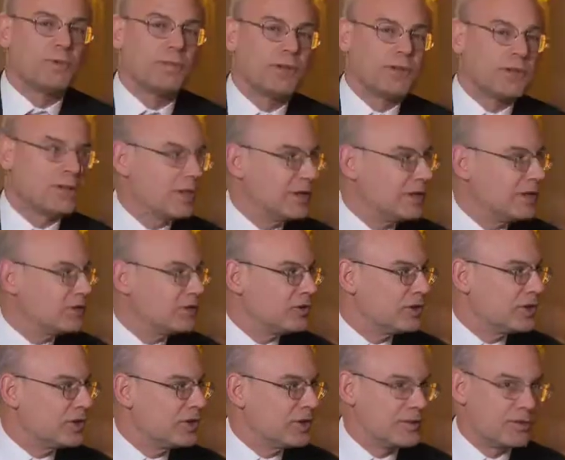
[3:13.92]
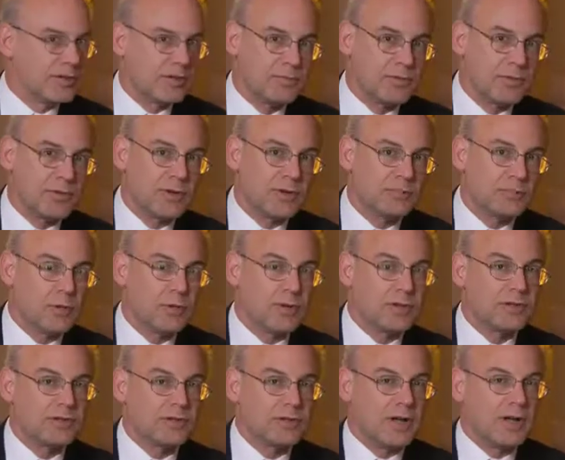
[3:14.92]
For the clinician, it's a very
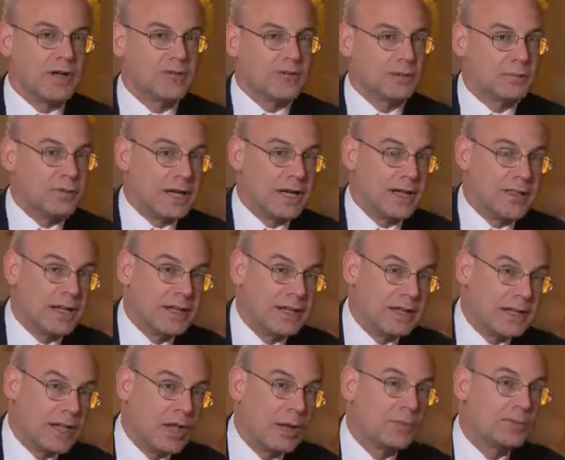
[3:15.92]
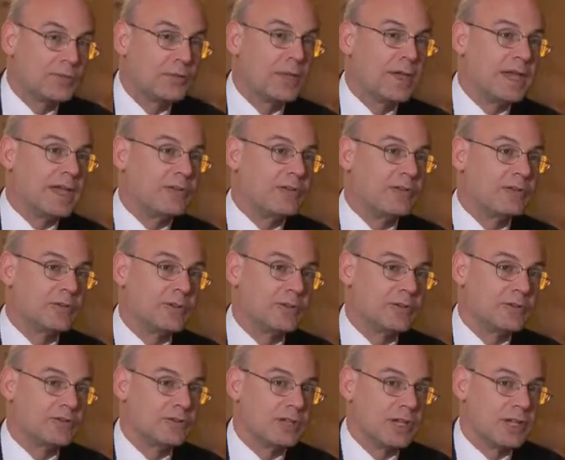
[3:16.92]
important concept. I think it helps patients
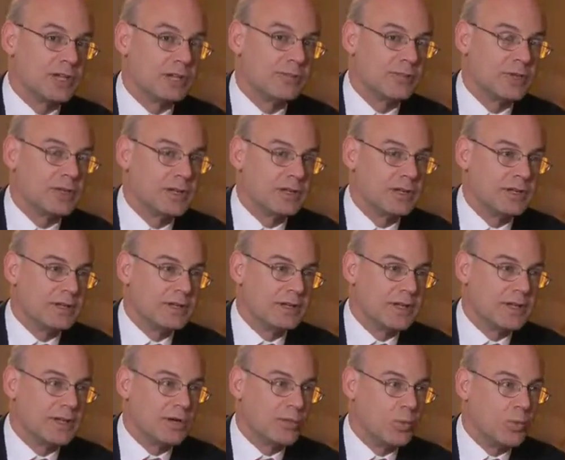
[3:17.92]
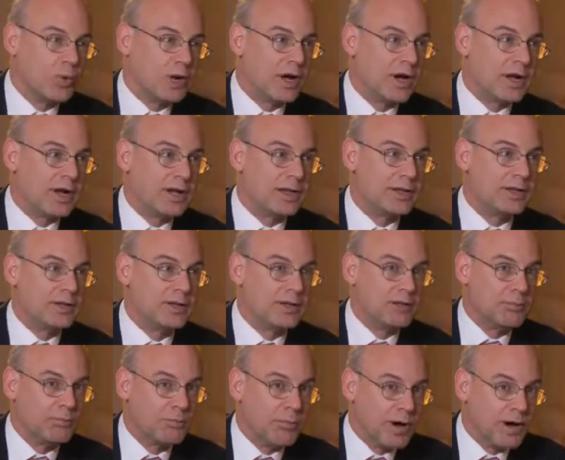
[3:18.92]
understand why
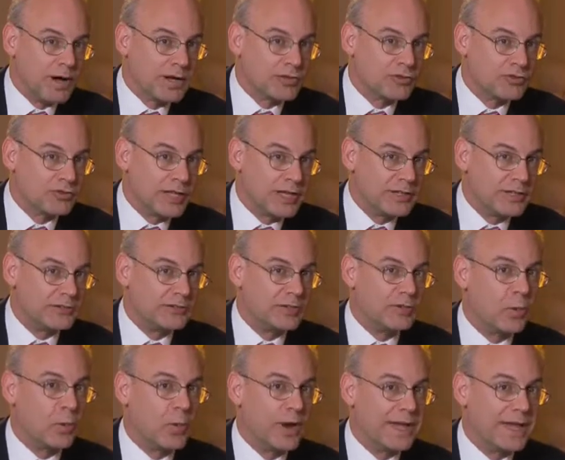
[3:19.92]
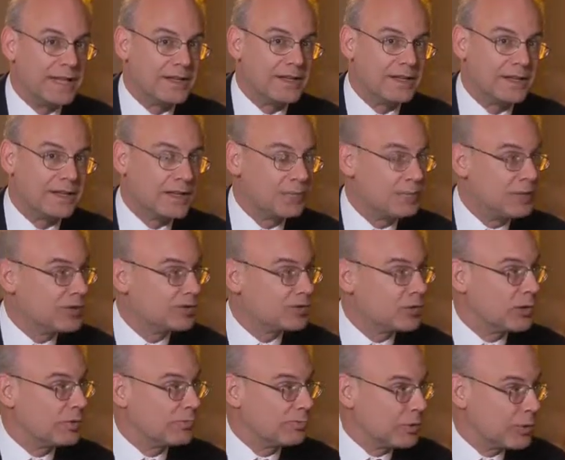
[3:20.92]
modest changes in weight can be so
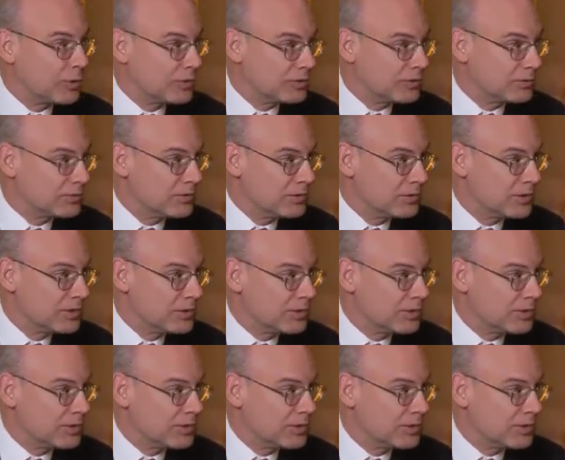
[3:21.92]
important,